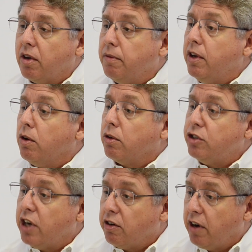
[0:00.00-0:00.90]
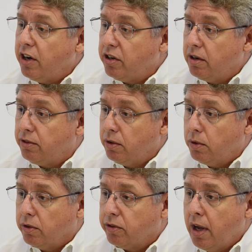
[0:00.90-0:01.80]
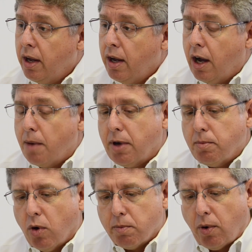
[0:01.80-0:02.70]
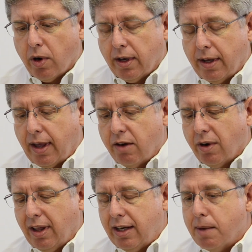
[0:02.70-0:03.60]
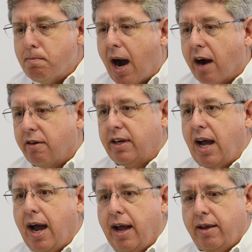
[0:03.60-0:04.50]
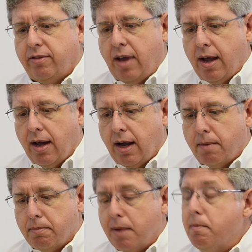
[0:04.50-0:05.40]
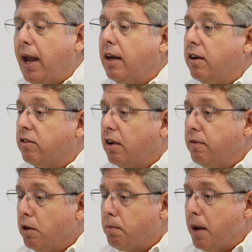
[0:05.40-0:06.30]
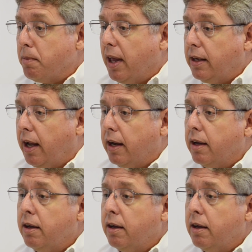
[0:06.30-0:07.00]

of the older generation of tools. But more importantly, they really democratize the maintenance of your pipeline data.